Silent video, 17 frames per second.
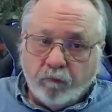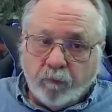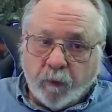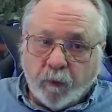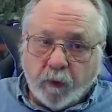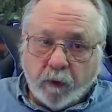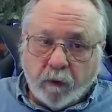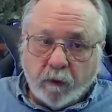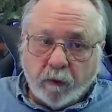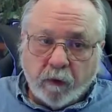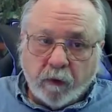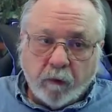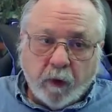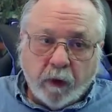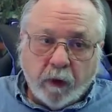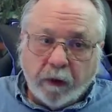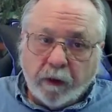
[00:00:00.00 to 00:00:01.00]

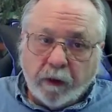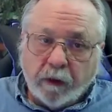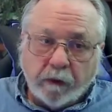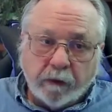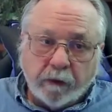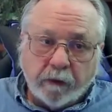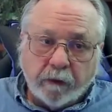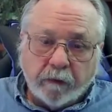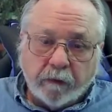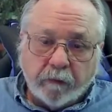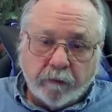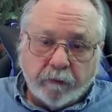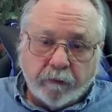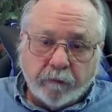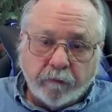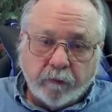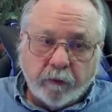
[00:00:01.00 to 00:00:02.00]
on in.
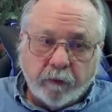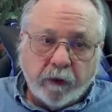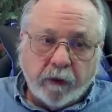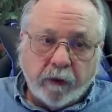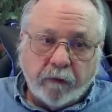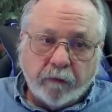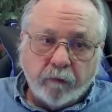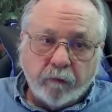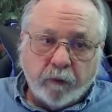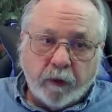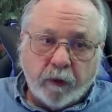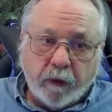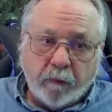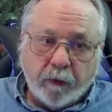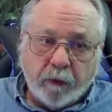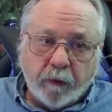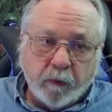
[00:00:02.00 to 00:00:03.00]
We
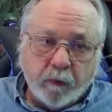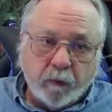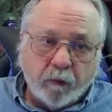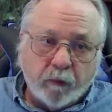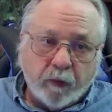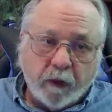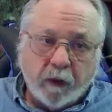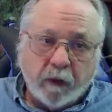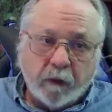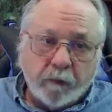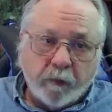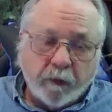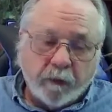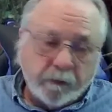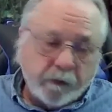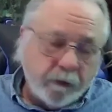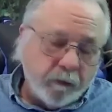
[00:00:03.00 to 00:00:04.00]
need people who care
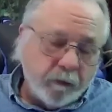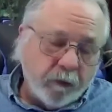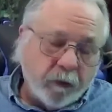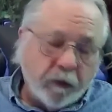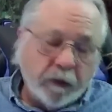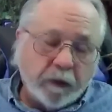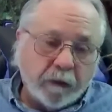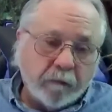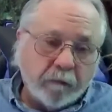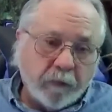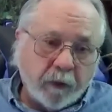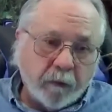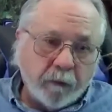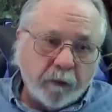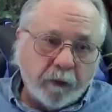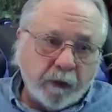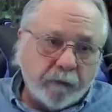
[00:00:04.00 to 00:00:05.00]
about the community.
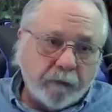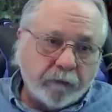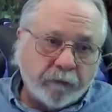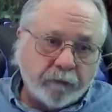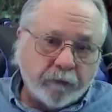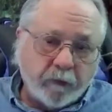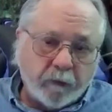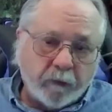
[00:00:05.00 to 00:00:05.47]
I mean, that's